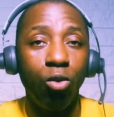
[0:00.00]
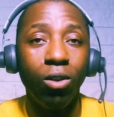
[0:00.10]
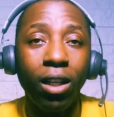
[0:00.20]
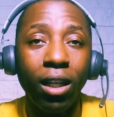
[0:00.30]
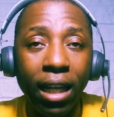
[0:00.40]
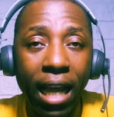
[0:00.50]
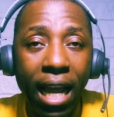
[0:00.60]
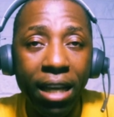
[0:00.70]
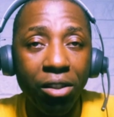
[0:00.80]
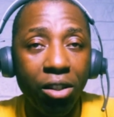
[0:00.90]

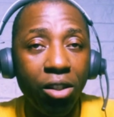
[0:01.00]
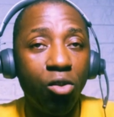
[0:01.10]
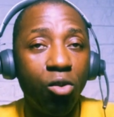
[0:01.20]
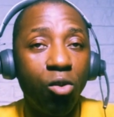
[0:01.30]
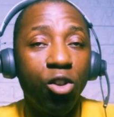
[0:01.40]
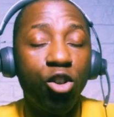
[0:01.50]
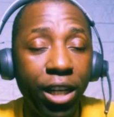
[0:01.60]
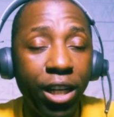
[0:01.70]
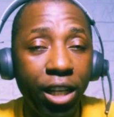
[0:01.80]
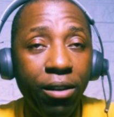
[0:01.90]
classes or training
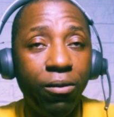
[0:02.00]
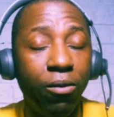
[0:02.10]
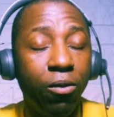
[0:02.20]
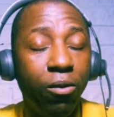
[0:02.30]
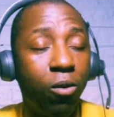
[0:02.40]
for